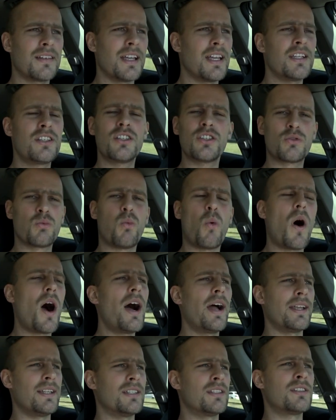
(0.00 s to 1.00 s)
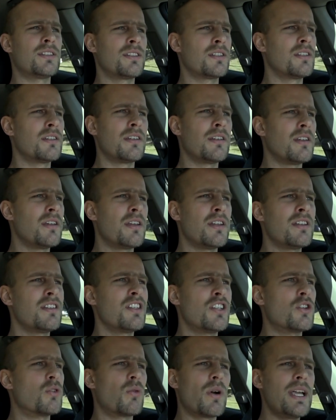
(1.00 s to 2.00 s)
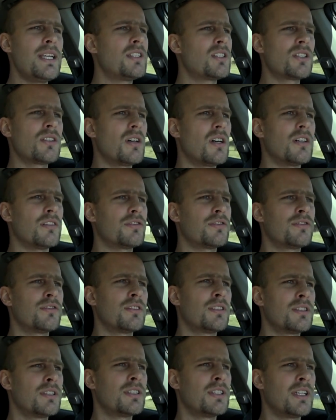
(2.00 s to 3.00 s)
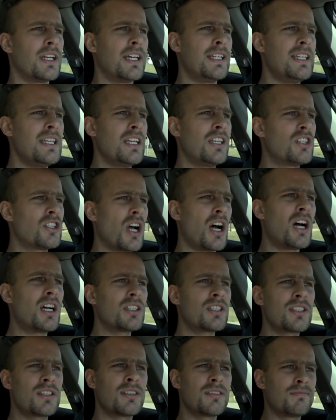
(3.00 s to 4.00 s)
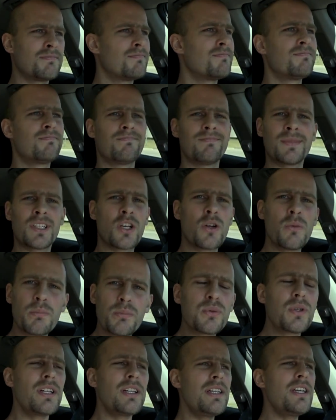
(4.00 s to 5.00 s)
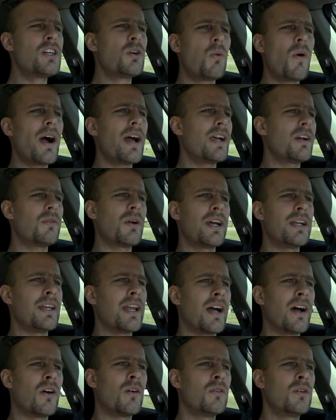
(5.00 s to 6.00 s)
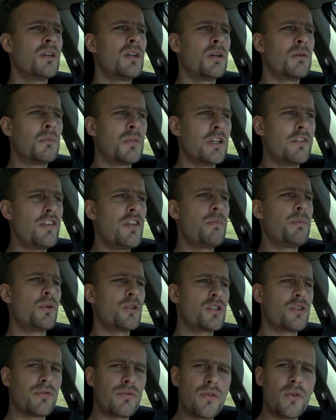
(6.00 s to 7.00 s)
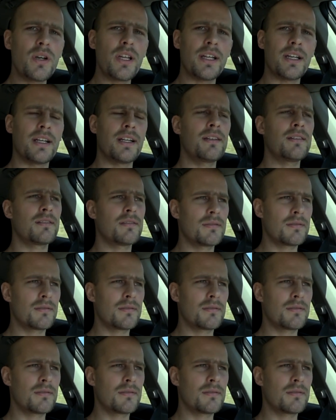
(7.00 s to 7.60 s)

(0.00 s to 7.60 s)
it just whines. Great stuff. And the exhaust, completely quiet right now, but if you put your foot in it,